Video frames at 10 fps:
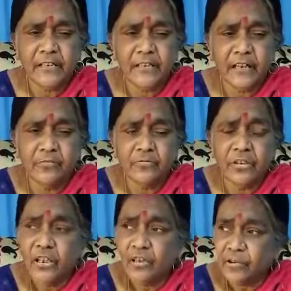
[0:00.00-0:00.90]
in account
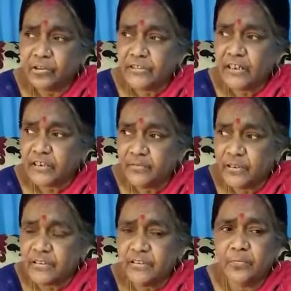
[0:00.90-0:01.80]
for the
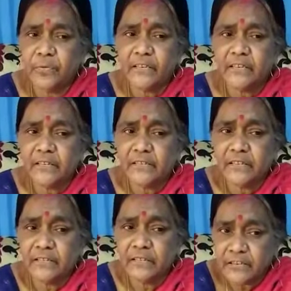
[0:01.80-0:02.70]
activation of fatty
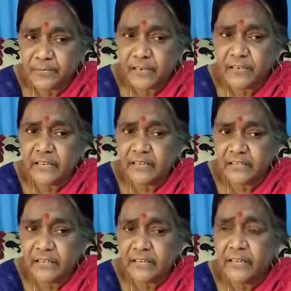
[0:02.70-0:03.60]
acid. This fatty
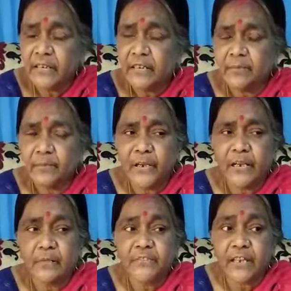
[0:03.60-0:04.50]
acid
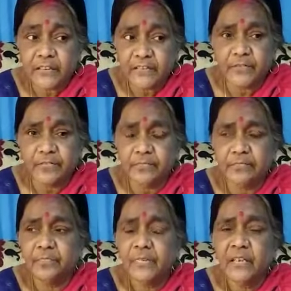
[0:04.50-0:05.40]
becomes active,
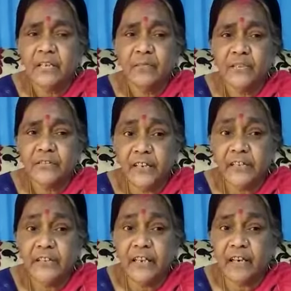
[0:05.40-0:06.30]
means
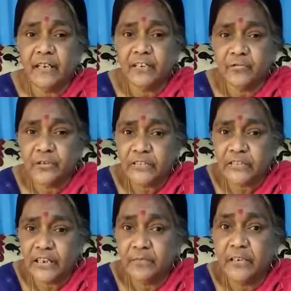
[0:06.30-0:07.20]
fatty acyl
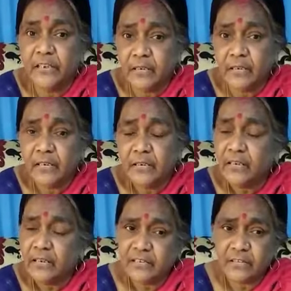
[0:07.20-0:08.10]
coenzyme A
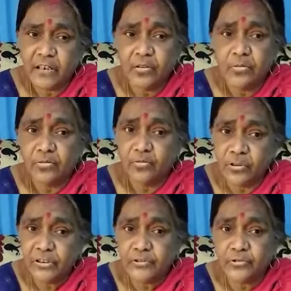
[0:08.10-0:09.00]
is now
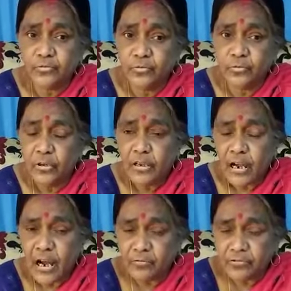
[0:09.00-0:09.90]
going to
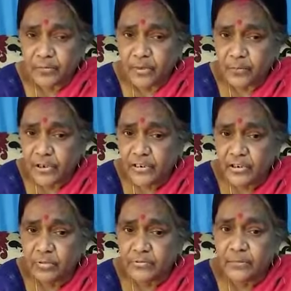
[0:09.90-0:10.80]
outer
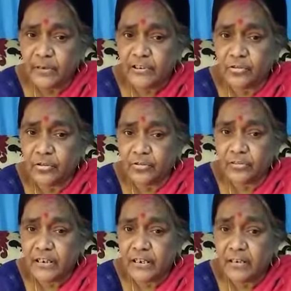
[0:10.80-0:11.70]
membrane of the
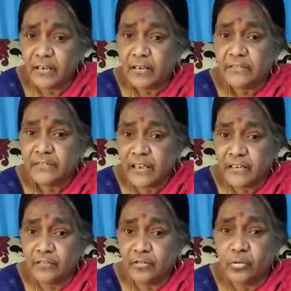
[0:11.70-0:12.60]
mitochondria,
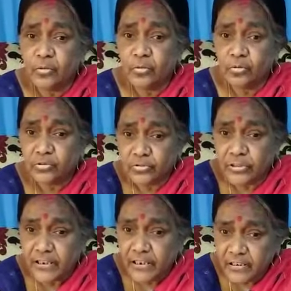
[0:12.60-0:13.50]
then go to
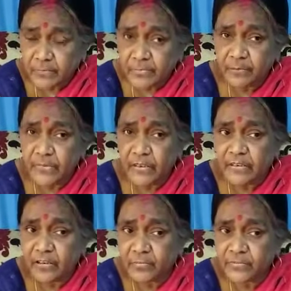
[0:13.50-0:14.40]
the inner
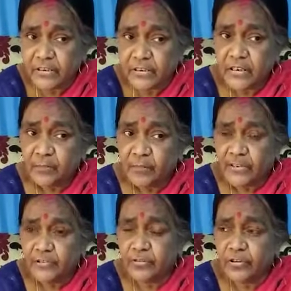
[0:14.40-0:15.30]
membrane of the
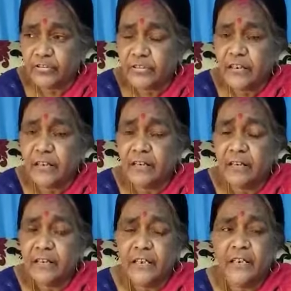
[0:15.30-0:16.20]
mitochondria.
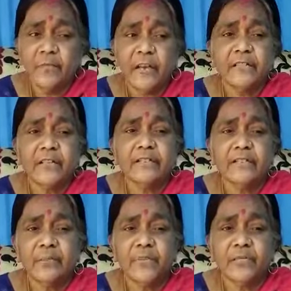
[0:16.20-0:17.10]
In matrix,
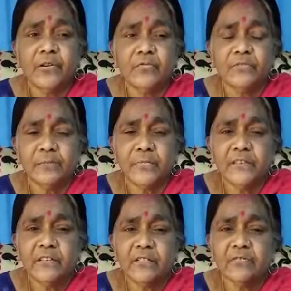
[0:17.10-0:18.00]
they perform the
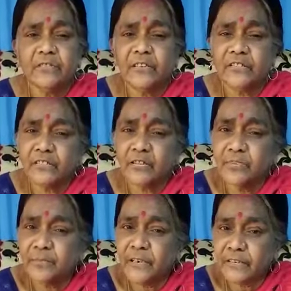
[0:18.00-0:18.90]
beta oxidation of
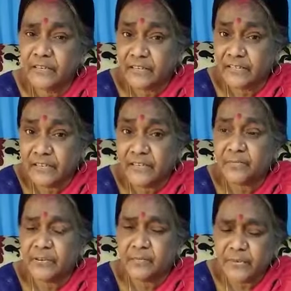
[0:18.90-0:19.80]
the fatty
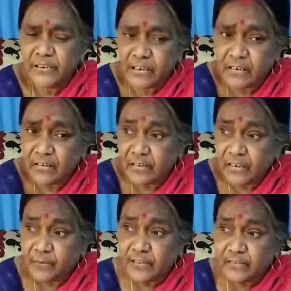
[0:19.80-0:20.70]
acids. Beta
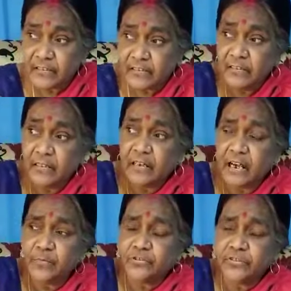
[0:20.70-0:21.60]
means
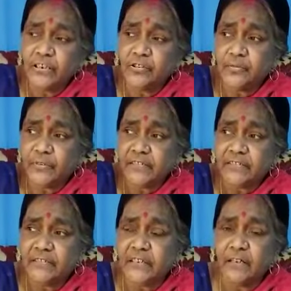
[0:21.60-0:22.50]
carboxylic group,
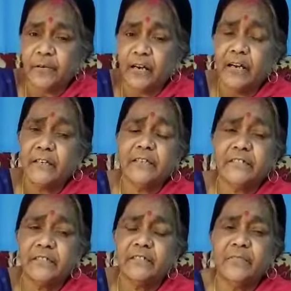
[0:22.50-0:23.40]
next is alpha,
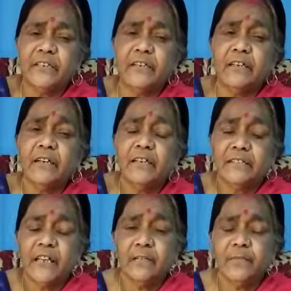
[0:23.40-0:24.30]
next is beta.
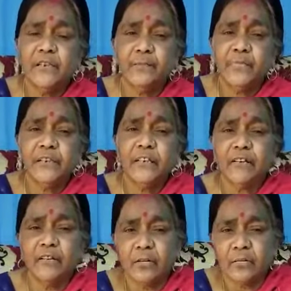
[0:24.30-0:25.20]
That very beta